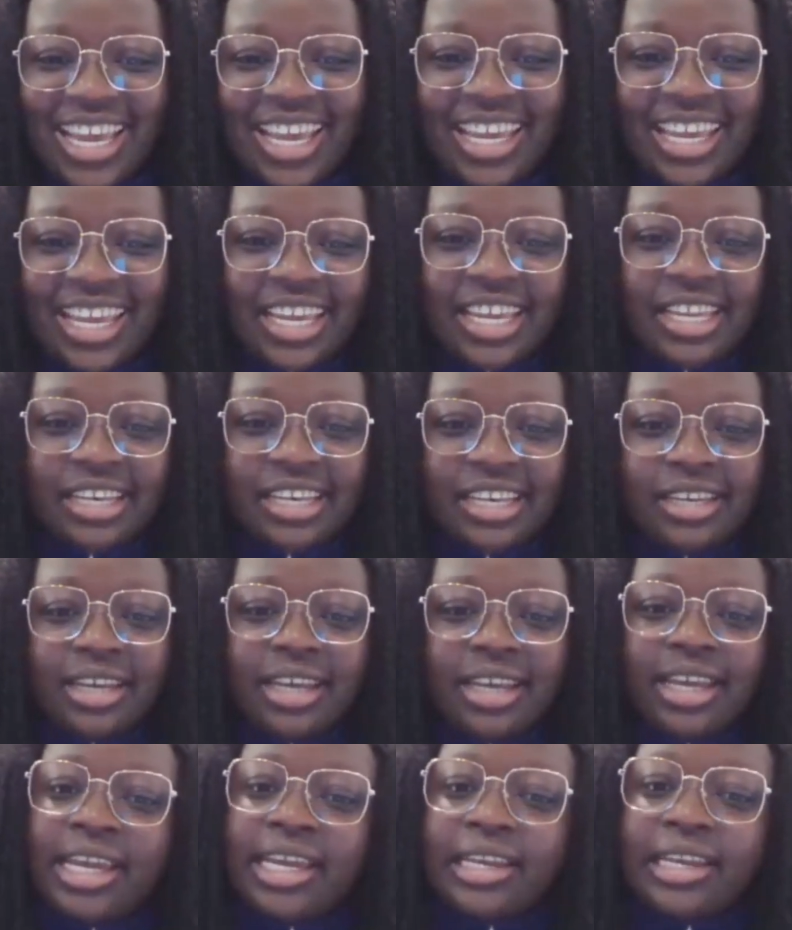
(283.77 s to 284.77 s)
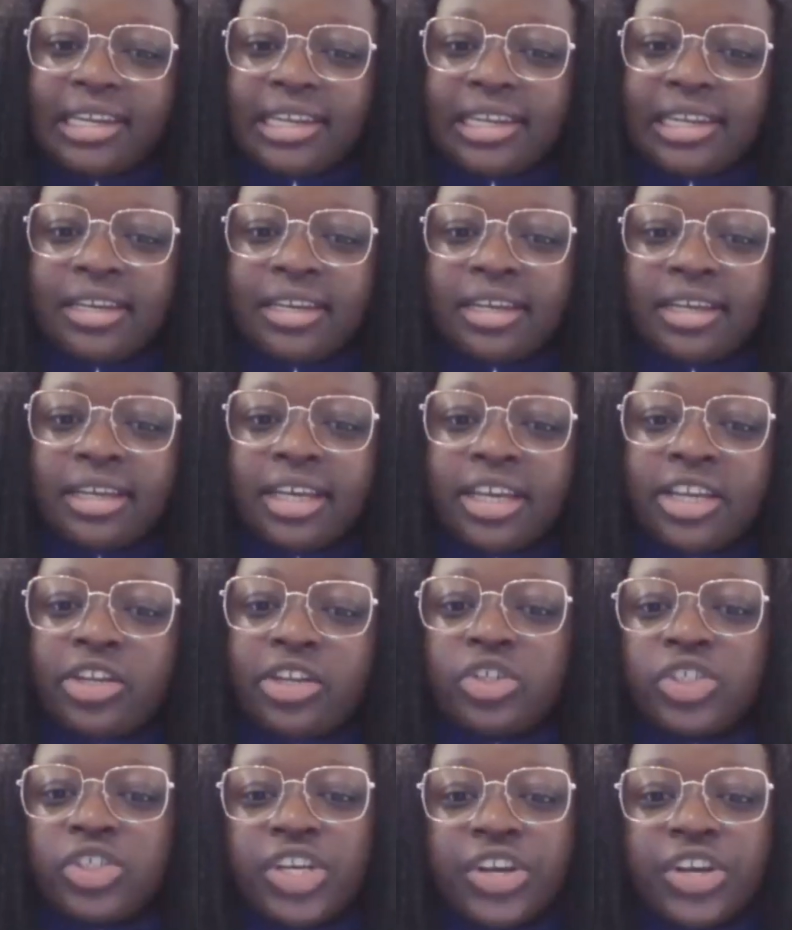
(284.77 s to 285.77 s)
And Aiden, can
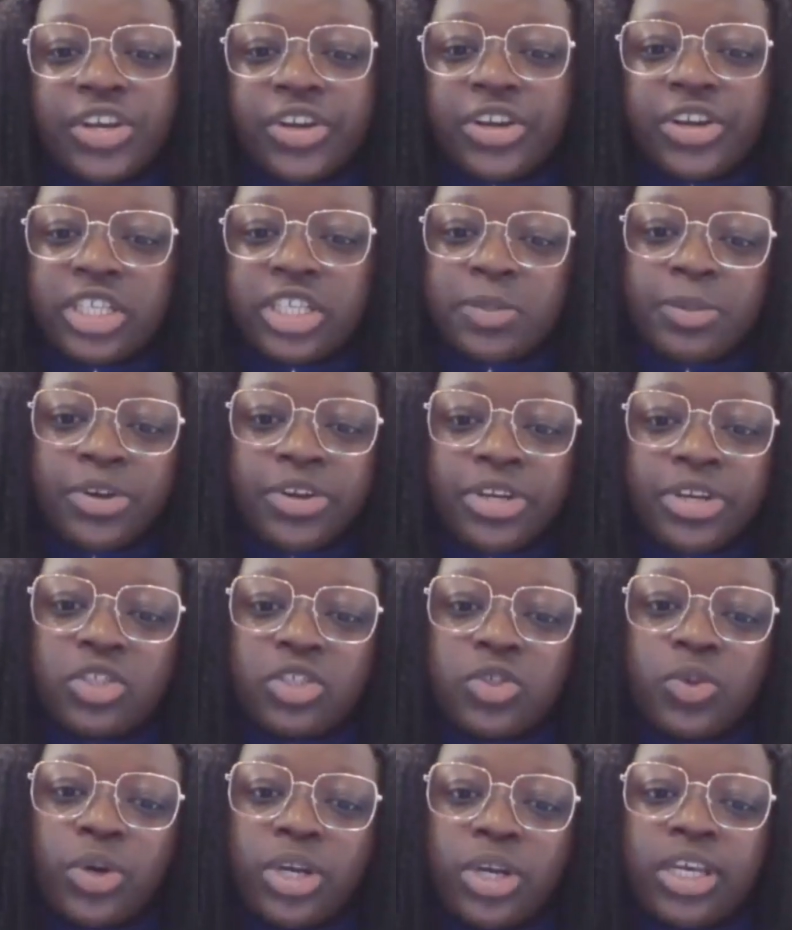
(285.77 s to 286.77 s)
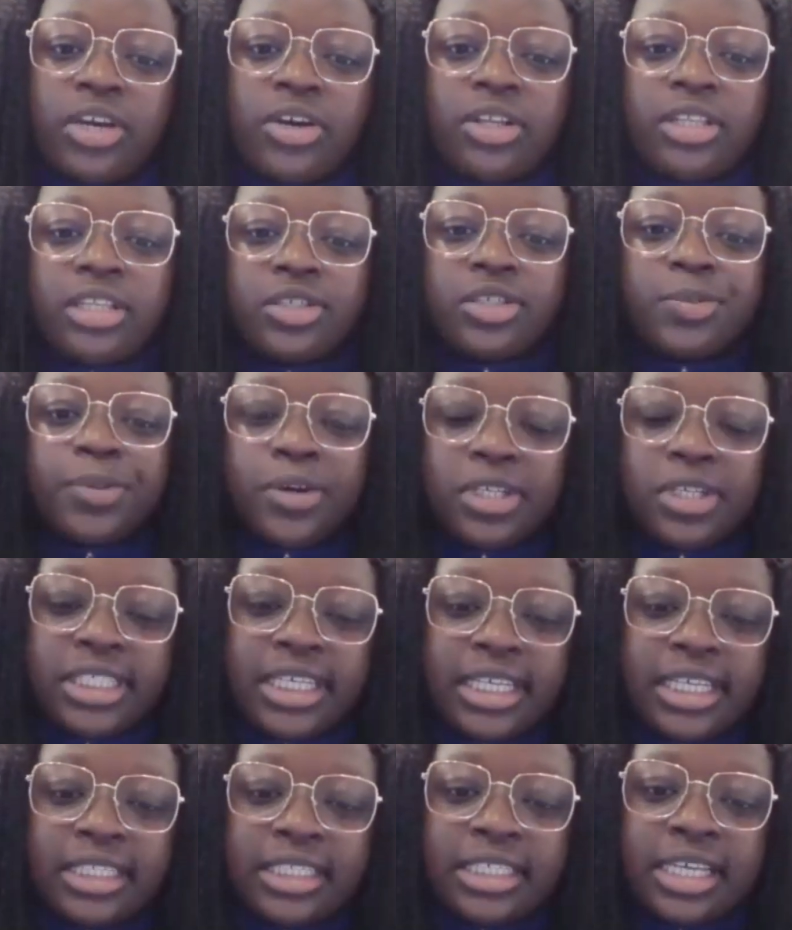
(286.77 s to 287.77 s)
you share your experience working on this
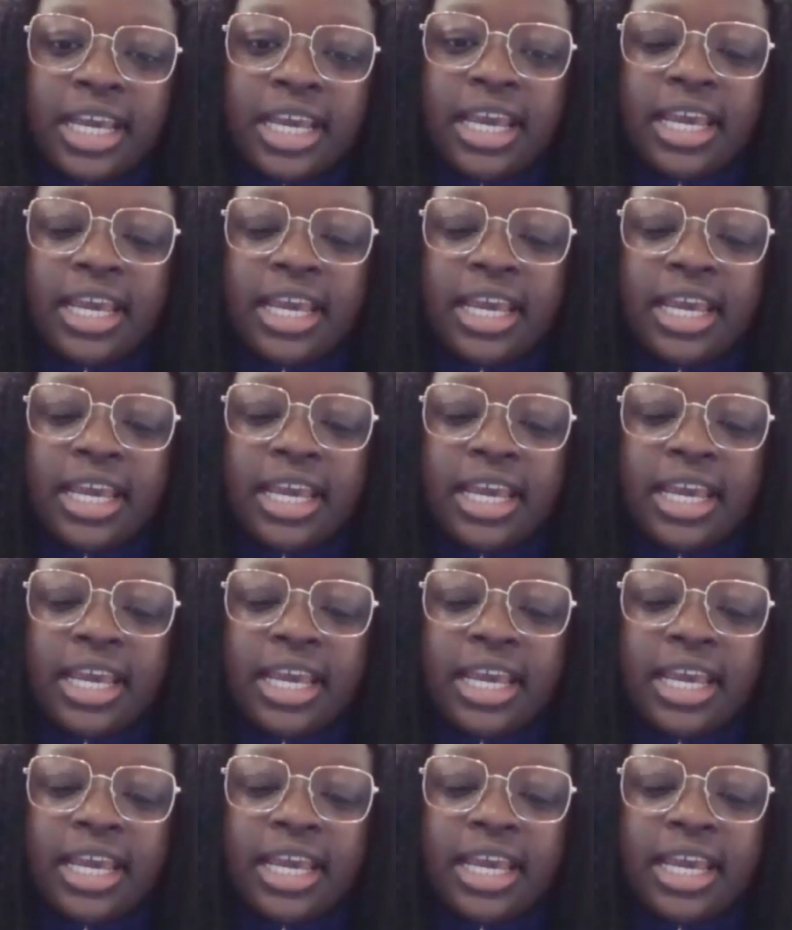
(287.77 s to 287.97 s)
project